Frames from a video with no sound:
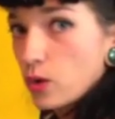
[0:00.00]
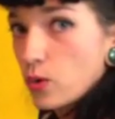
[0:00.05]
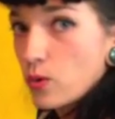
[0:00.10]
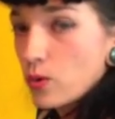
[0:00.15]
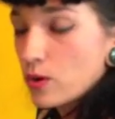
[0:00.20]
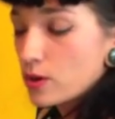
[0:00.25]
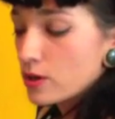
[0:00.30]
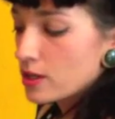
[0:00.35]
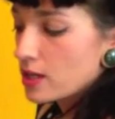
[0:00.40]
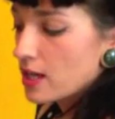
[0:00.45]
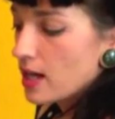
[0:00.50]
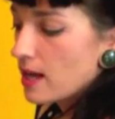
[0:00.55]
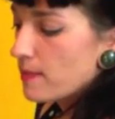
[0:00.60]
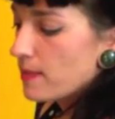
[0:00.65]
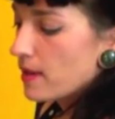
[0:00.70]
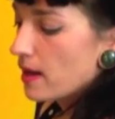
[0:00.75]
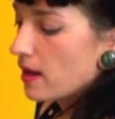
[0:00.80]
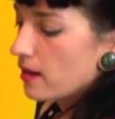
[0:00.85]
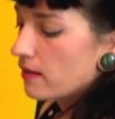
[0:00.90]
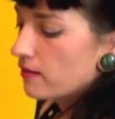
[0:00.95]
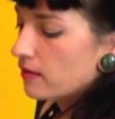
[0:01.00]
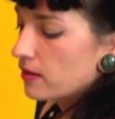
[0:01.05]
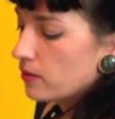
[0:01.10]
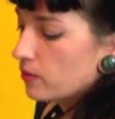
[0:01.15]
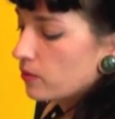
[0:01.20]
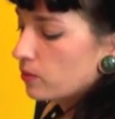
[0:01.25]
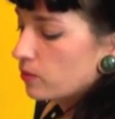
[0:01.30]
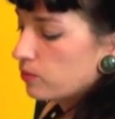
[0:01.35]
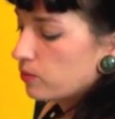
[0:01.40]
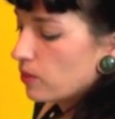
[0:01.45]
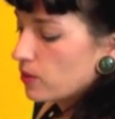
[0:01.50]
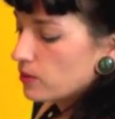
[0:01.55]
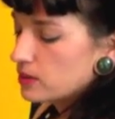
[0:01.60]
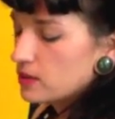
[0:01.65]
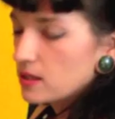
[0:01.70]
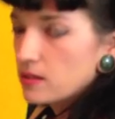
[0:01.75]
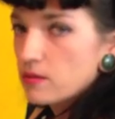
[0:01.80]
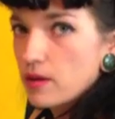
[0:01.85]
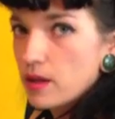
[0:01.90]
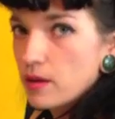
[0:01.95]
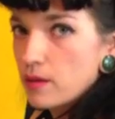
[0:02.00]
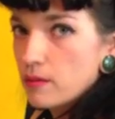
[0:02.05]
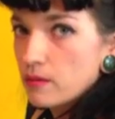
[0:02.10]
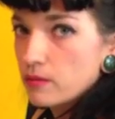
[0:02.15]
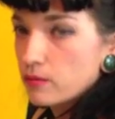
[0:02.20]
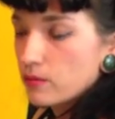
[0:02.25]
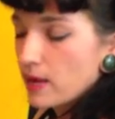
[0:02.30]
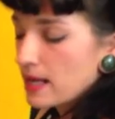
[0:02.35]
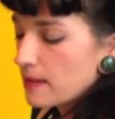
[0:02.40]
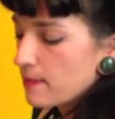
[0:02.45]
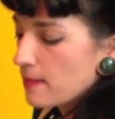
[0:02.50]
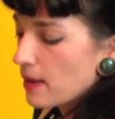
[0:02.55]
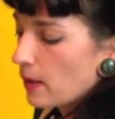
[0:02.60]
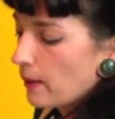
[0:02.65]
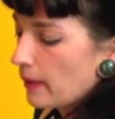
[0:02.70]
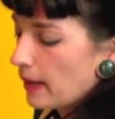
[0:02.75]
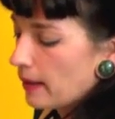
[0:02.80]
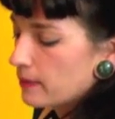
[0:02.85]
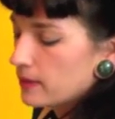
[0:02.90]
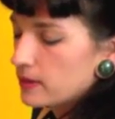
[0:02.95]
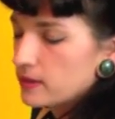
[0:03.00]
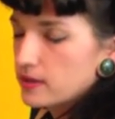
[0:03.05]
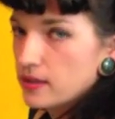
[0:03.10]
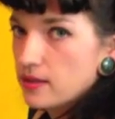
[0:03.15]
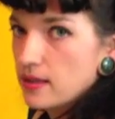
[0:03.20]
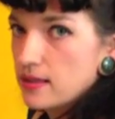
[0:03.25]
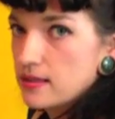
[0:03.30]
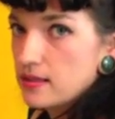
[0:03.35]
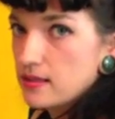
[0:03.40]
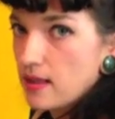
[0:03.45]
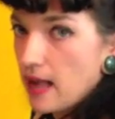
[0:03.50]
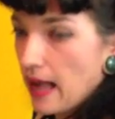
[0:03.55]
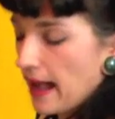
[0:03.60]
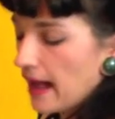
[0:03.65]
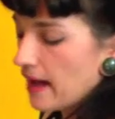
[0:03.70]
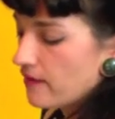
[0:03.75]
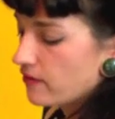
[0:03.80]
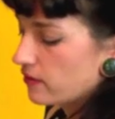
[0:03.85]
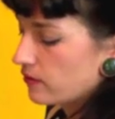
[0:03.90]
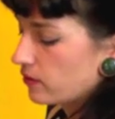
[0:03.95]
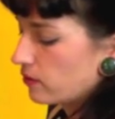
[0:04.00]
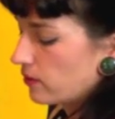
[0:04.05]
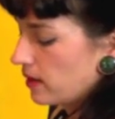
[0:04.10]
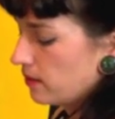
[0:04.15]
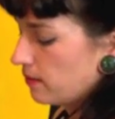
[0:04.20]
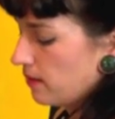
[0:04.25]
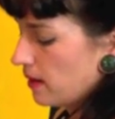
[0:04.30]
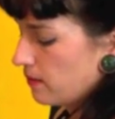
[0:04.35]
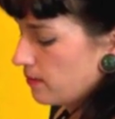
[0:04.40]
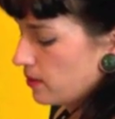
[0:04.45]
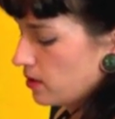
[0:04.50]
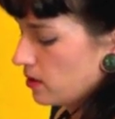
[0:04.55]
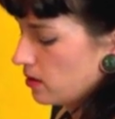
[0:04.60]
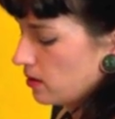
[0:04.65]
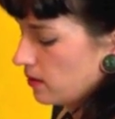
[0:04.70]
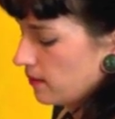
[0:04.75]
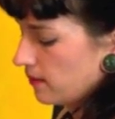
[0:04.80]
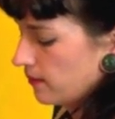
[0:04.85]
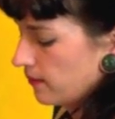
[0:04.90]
1/4 cup of the roasted red bell pepper, so that's half of a red pepper.